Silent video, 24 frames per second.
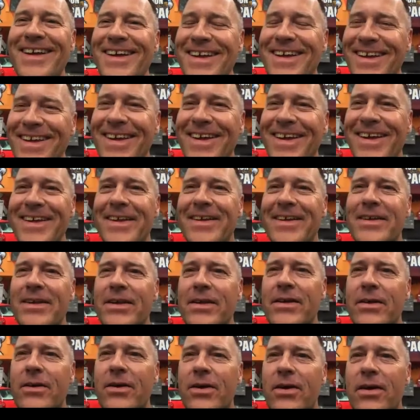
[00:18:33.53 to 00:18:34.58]

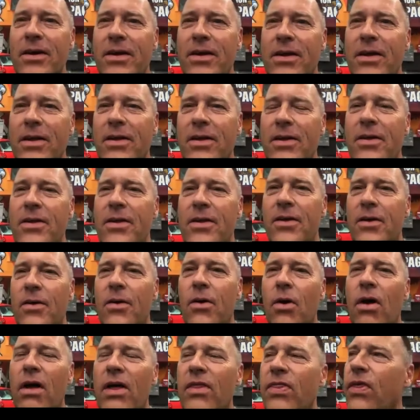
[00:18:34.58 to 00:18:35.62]
Whoa.
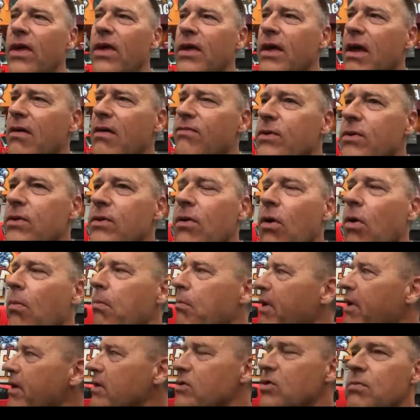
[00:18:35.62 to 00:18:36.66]
Oh, I think I have to go
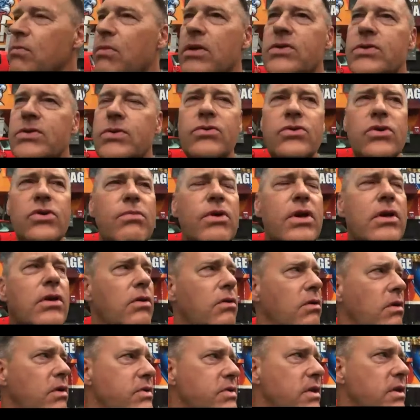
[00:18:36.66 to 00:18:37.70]
back to my studio
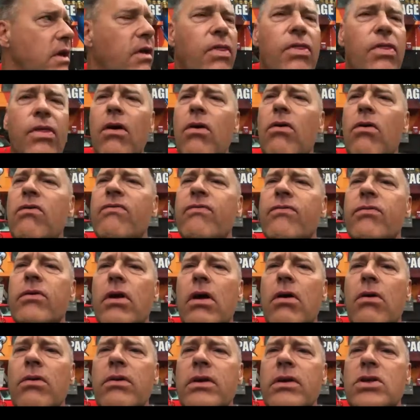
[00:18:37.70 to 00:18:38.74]
because I have
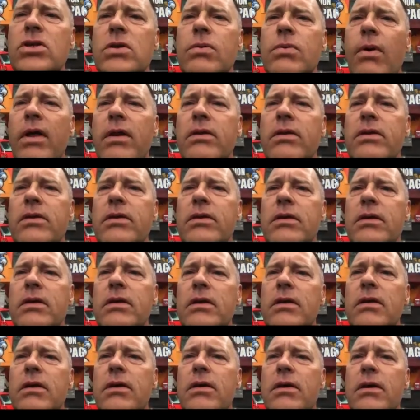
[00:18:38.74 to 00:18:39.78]
only
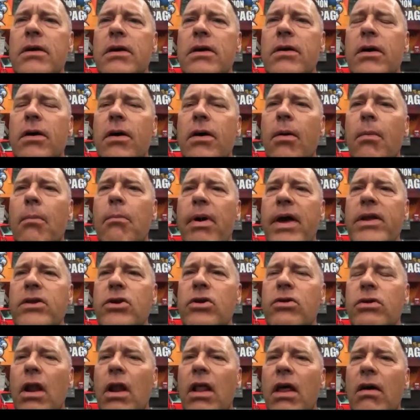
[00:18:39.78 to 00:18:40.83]
20 uh,
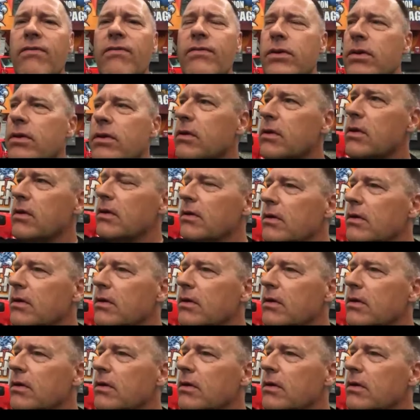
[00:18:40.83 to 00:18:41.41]
battery left.